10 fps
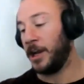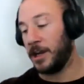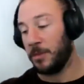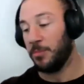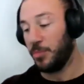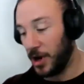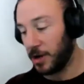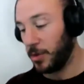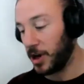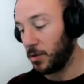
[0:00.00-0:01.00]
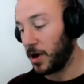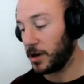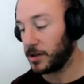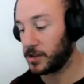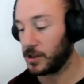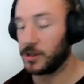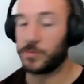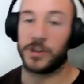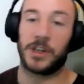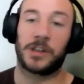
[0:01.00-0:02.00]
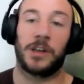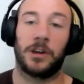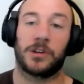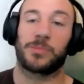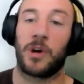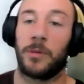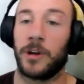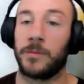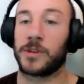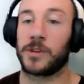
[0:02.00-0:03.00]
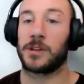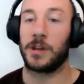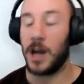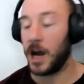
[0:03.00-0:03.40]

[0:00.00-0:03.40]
then the big one is protecting those problems